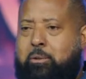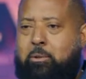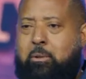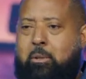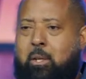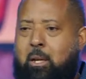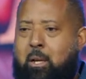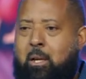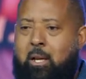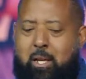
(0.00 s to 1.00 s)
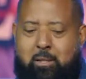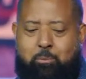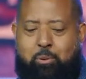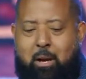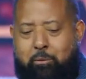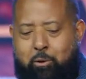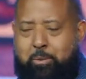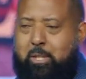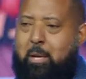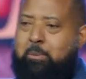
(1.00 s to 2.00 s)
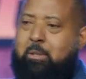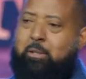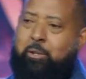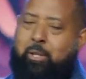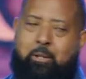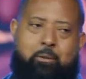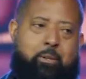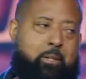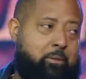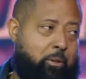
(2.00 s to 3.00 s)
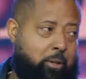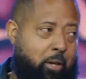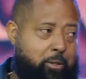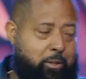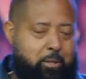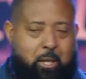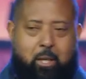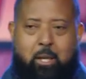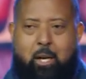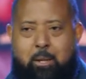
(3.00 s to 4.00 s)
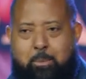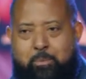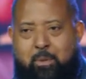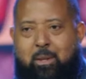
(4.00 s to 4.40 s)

That's in Proverbs chapter 33. So y'all just check it out.